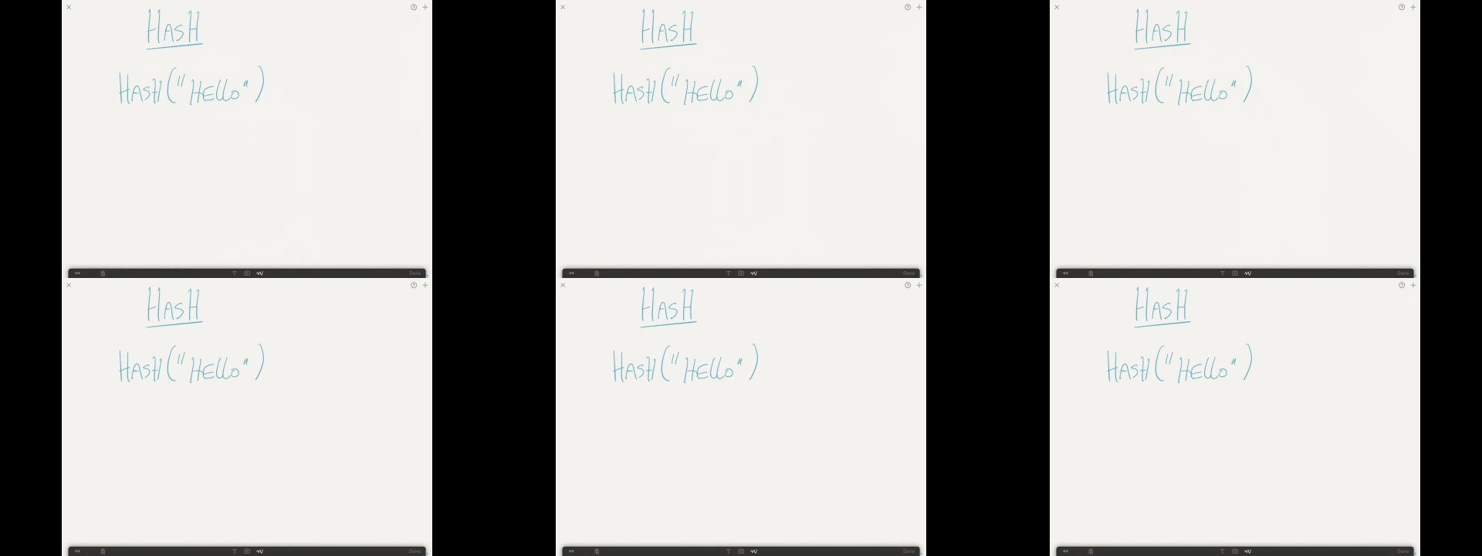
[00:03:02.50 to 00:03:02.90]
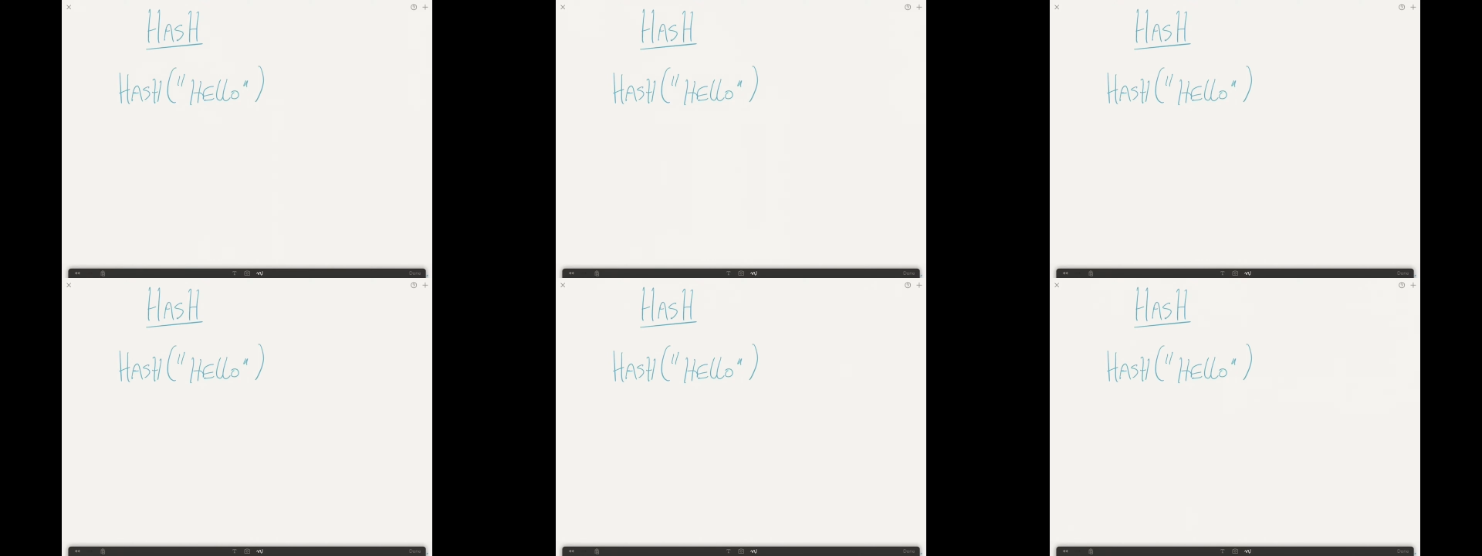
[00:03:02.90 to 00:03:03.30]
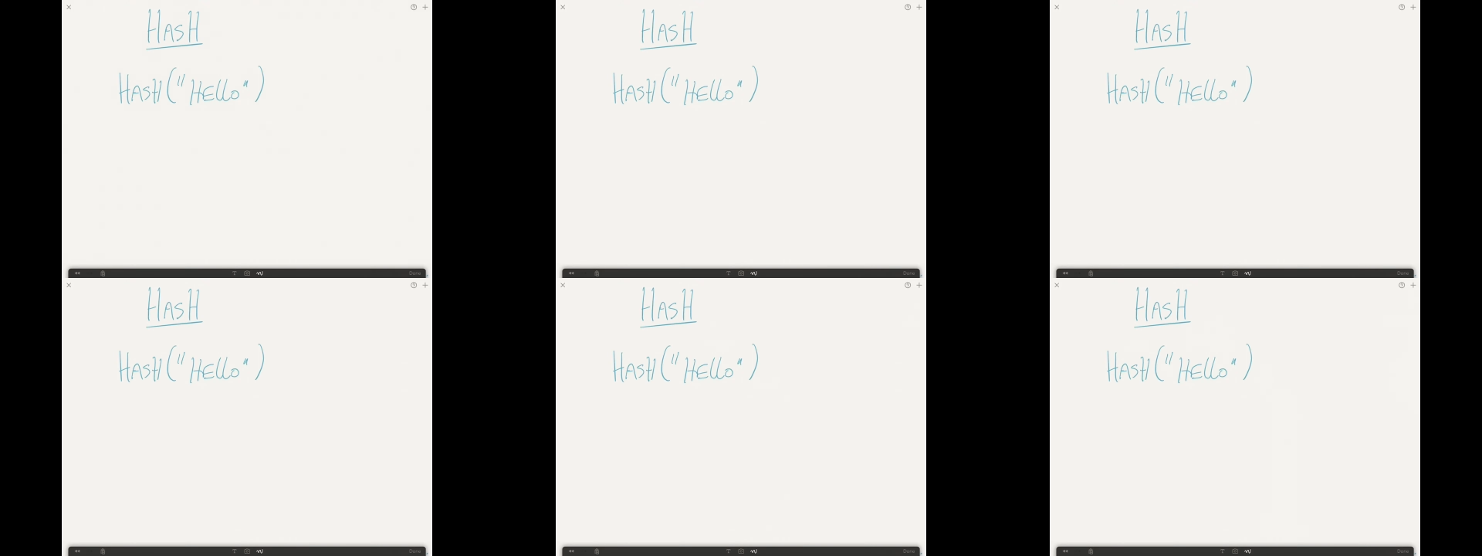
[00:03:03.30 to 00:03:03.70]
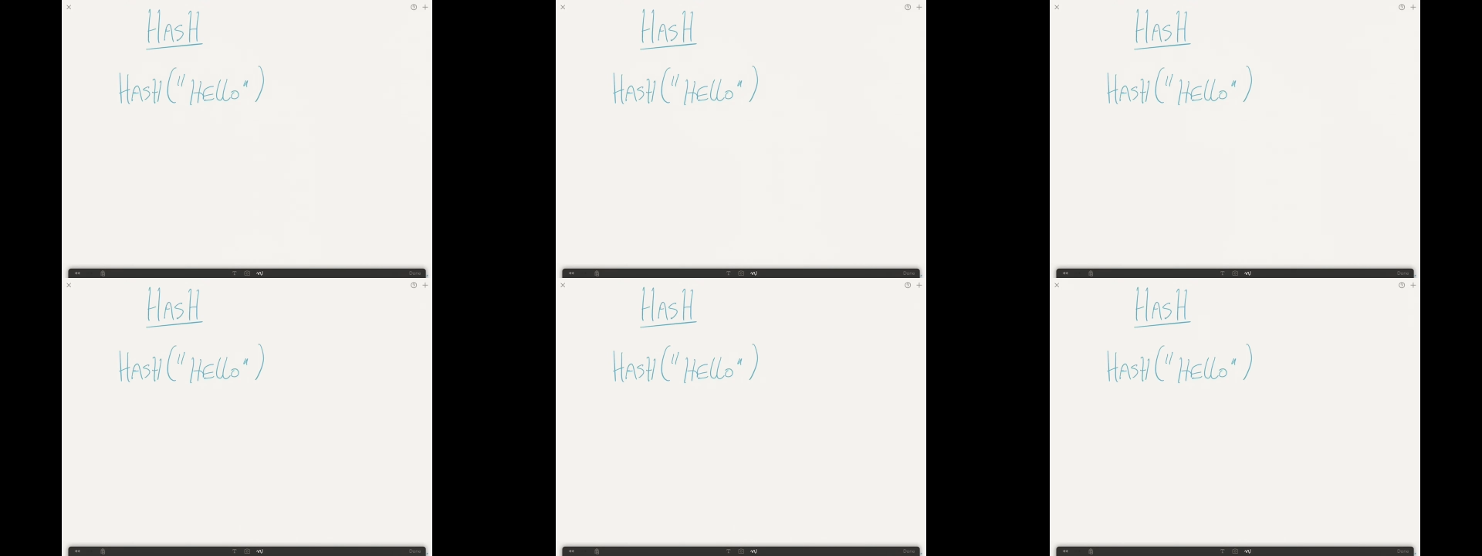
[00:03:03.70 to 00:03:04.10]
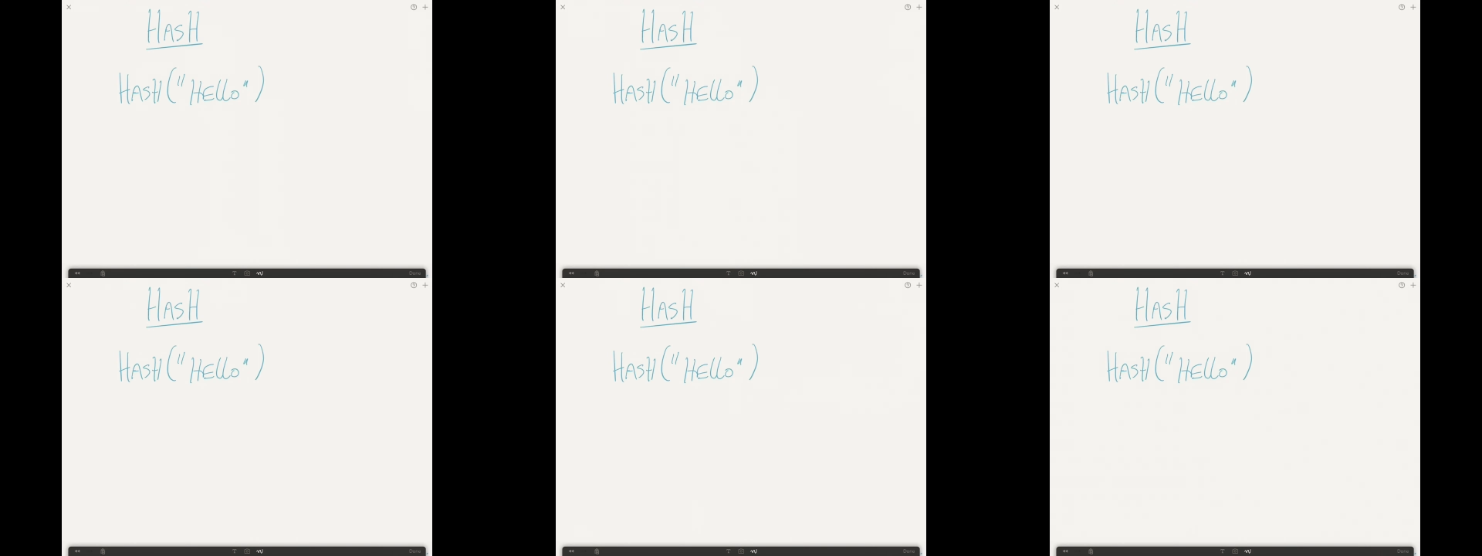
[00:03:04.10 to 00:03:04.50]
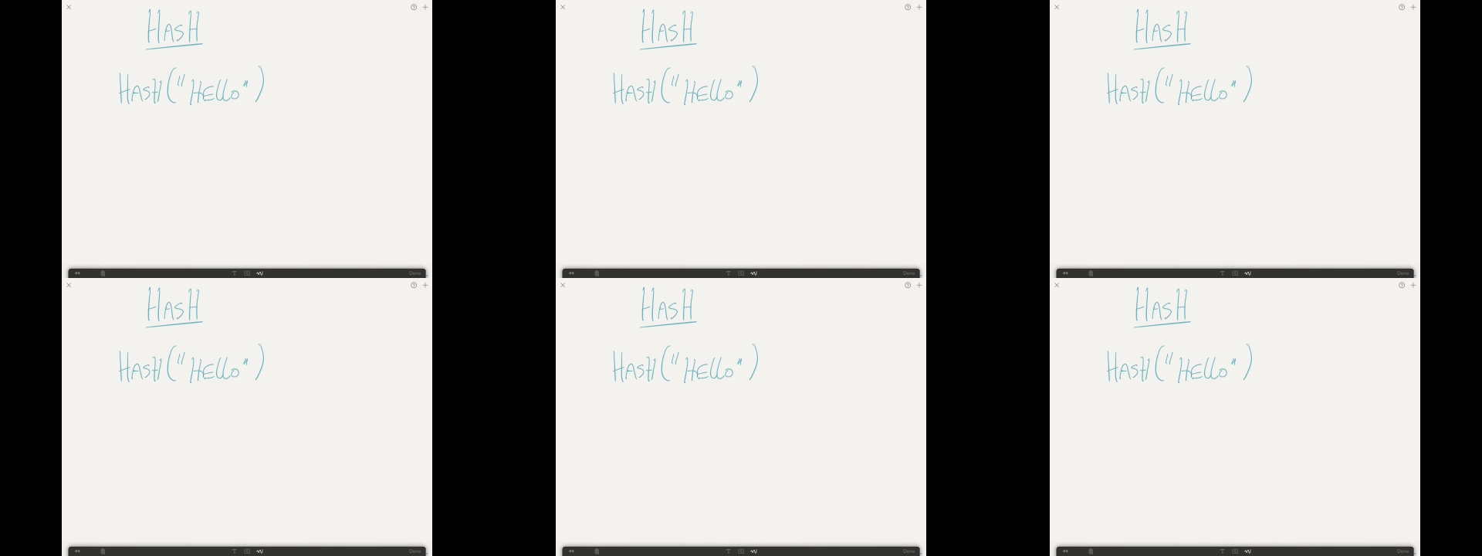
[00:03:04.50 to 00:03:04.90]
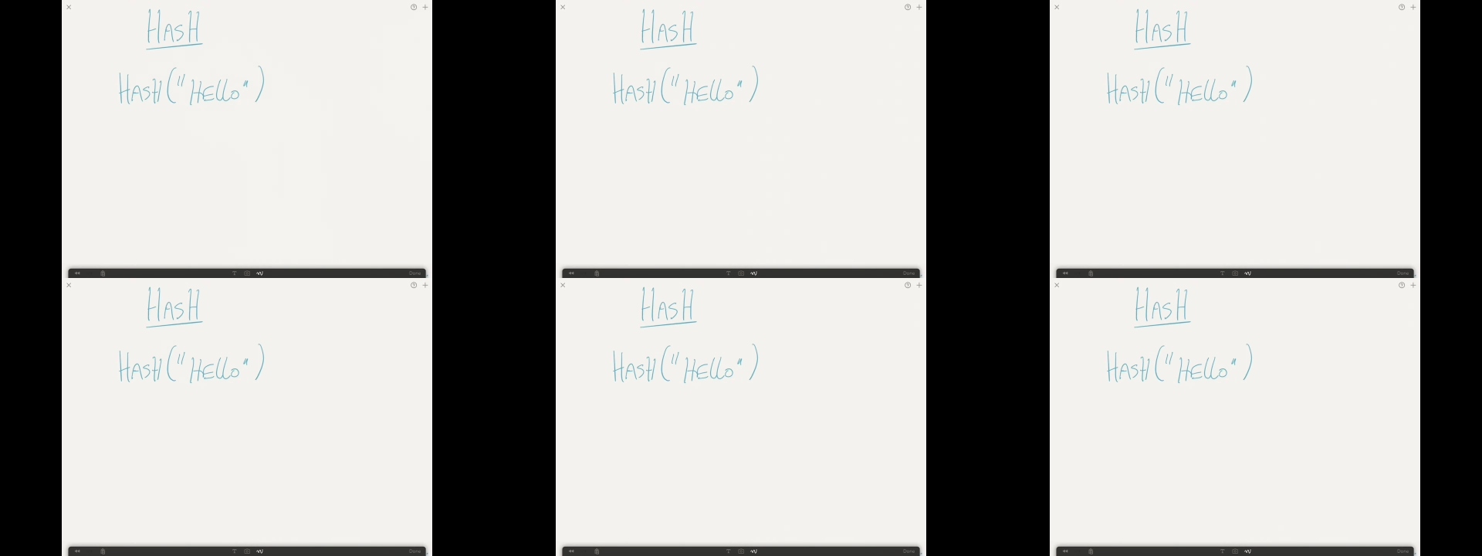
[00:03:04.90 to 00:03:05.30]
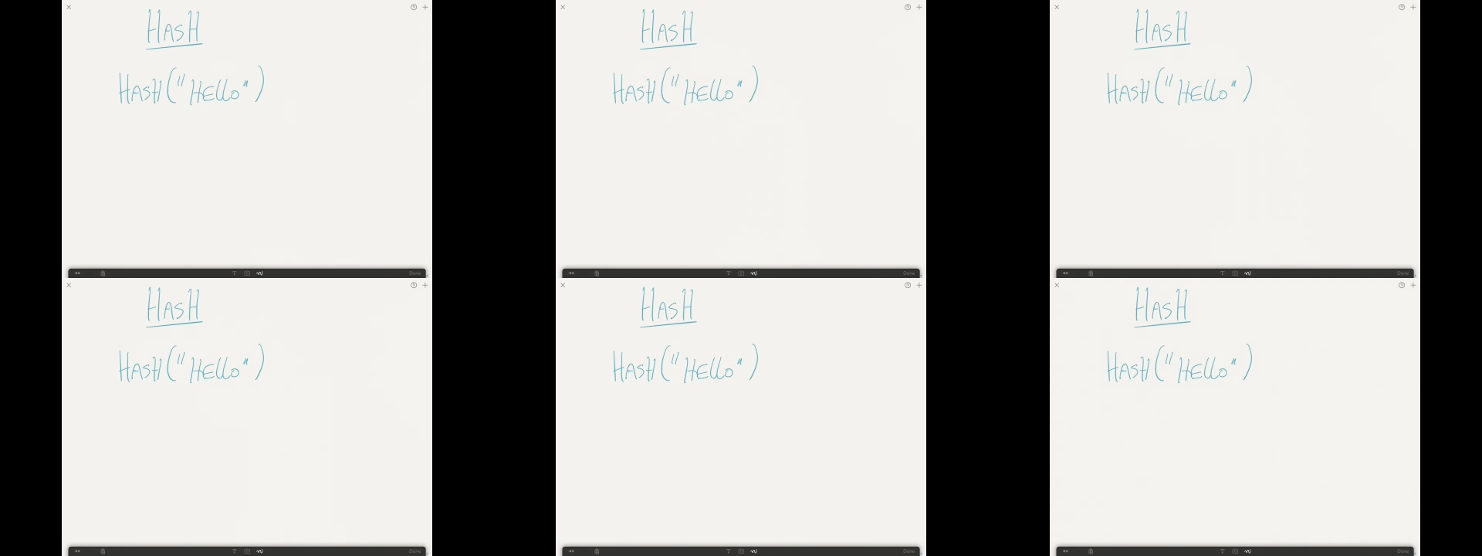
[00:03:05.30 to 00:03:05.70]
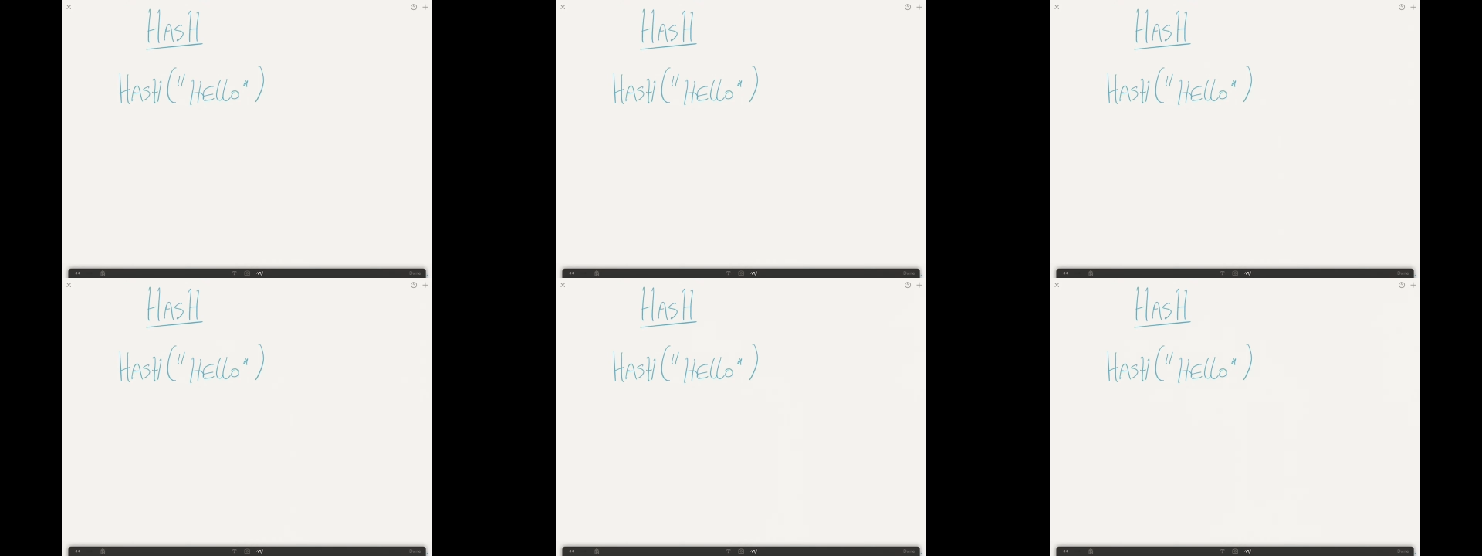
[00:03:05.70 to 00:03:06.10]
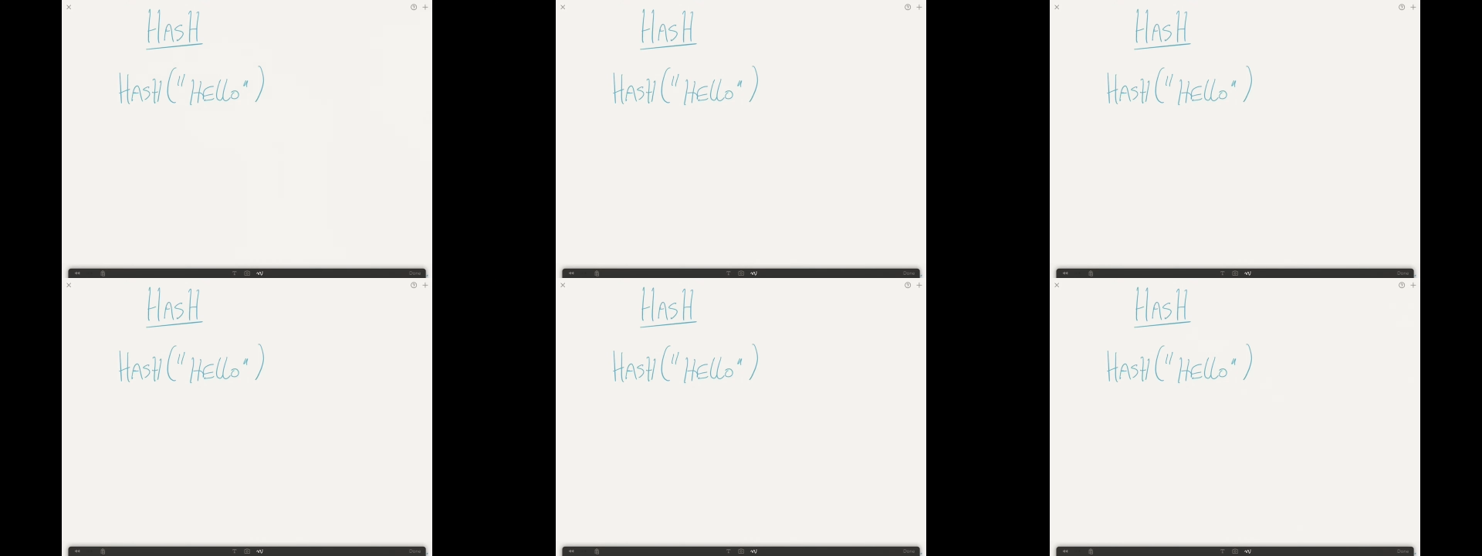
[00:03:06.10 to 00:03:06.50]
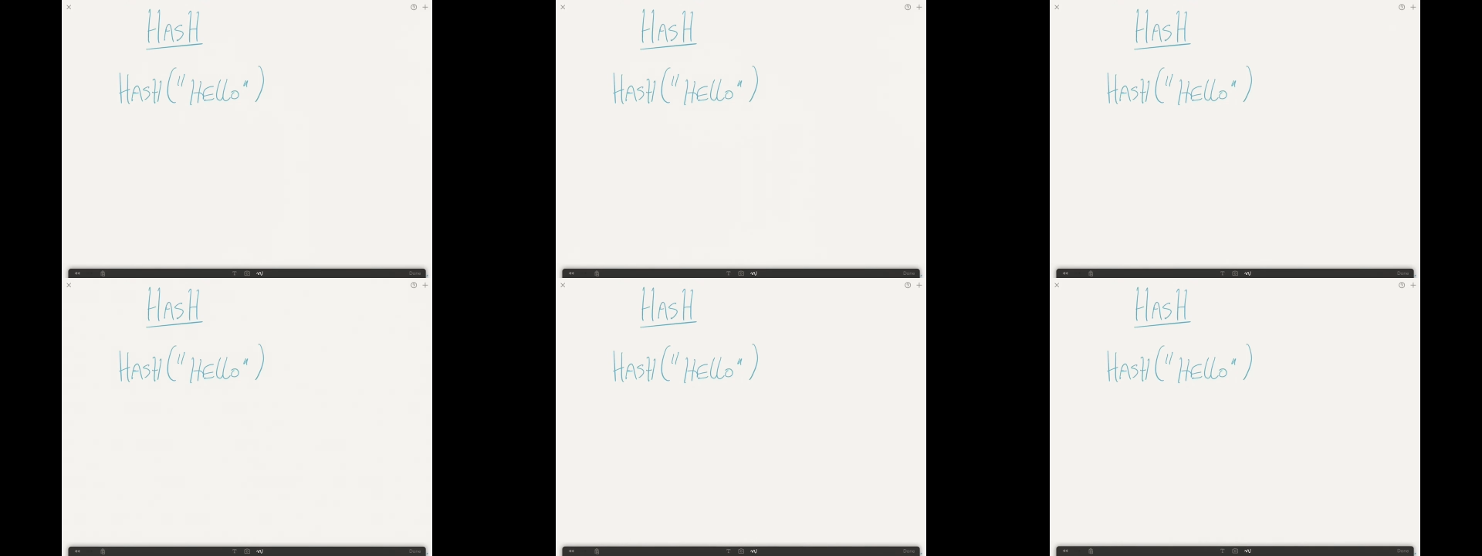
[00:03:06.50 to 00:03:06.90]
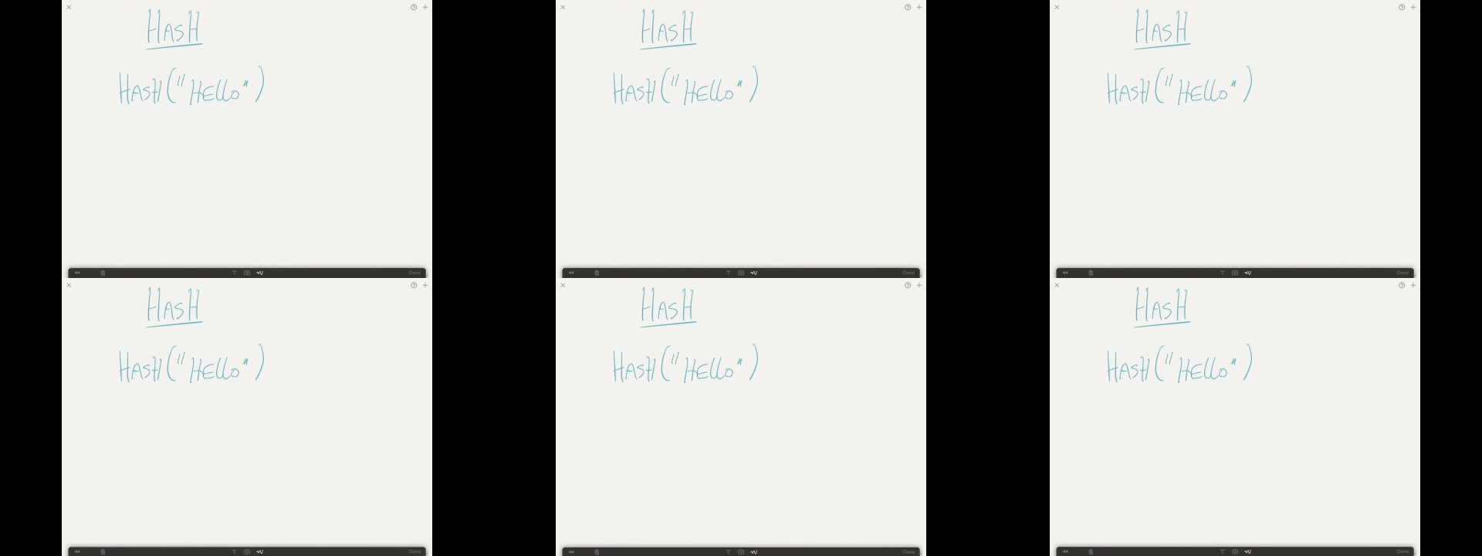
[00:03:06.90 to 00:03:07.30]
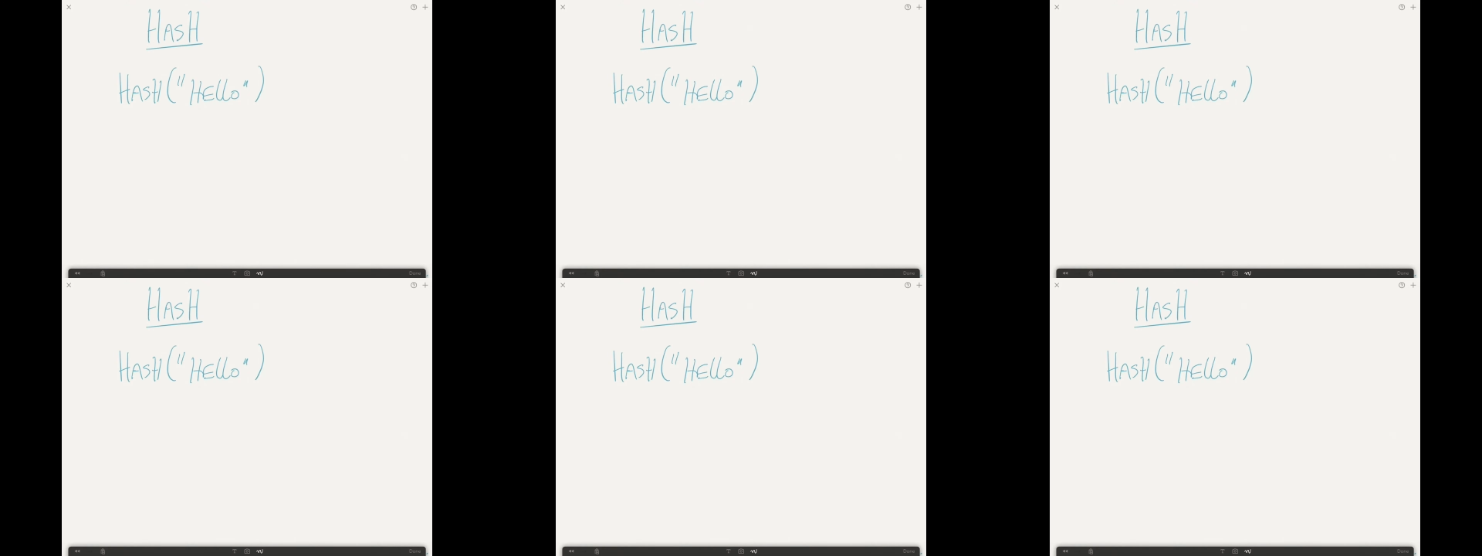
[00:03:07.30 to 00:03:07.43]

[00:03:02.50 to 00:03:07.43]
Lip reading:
Nobody's mouth can be seen.